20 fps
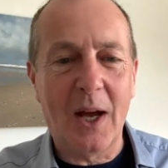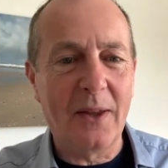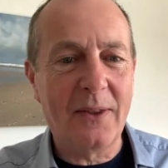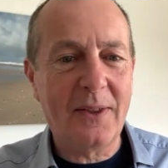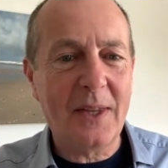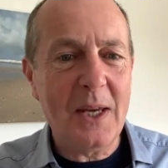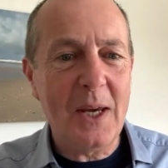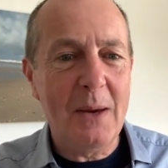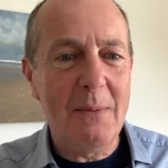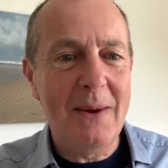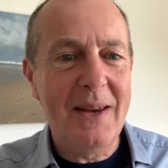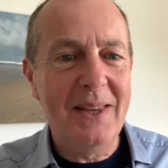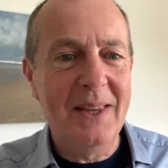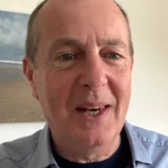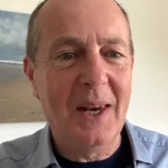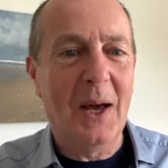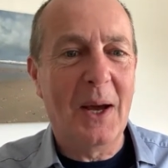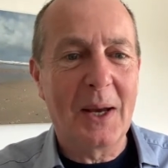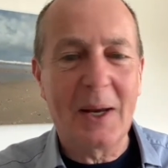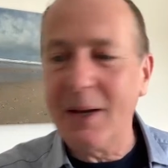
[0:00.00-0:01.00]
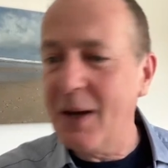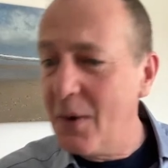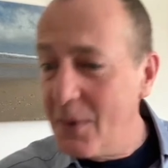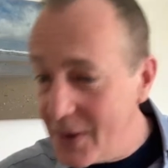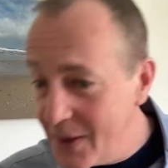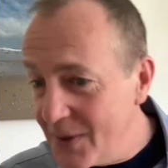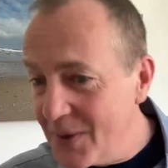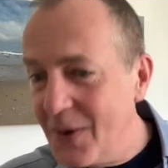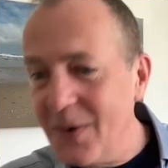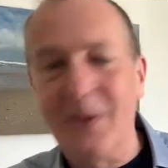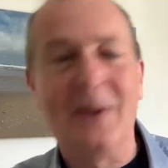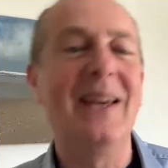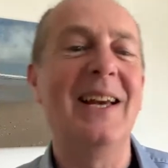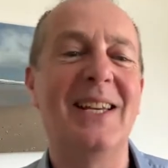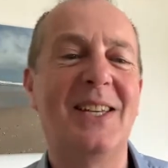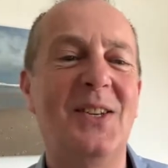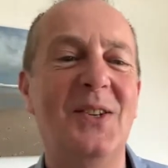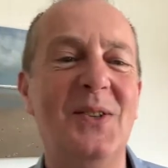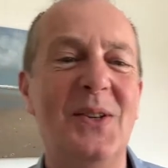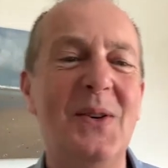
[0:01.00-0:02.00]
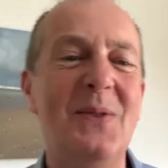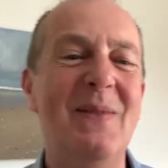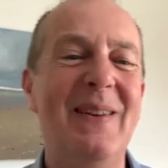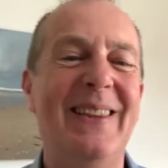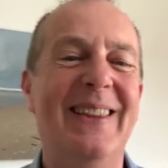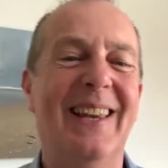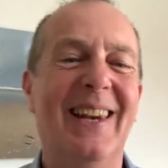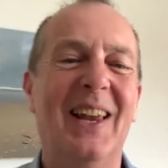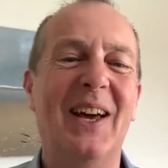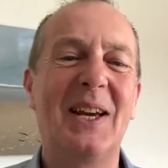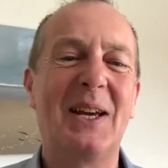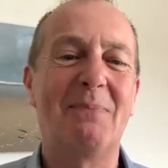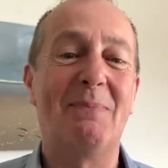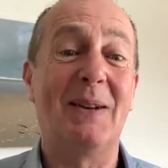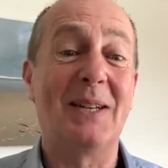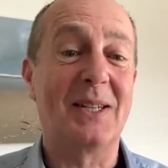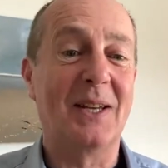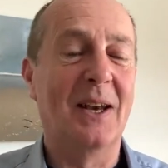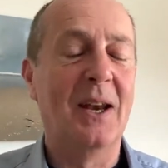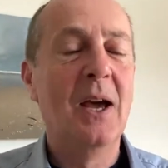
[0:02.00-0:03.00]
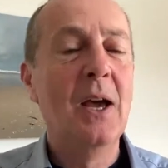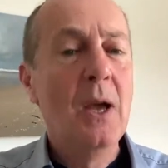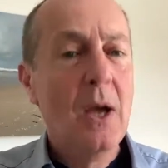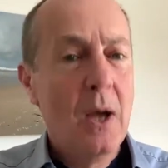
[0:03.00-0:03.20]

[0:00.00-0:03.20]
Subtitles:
I think you mean the like. Oh, you do. Yes, you do mean the like button.